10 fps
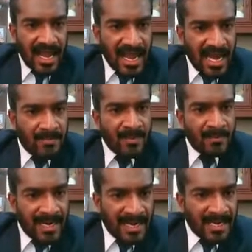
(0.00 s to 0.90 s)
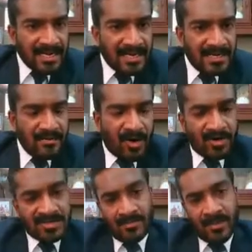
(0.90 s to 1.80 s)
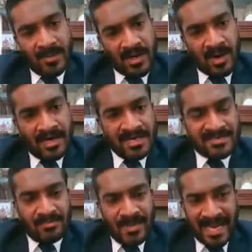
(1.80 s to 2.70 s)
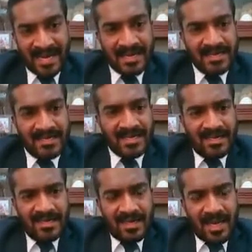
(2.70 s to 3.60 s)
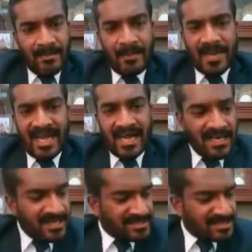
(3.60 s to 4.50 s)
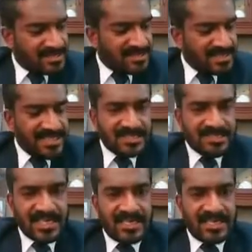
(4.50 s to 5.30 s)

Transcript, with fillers: epipinaca, or some people called it as pinaca. Epipinaca is a synthetic drug.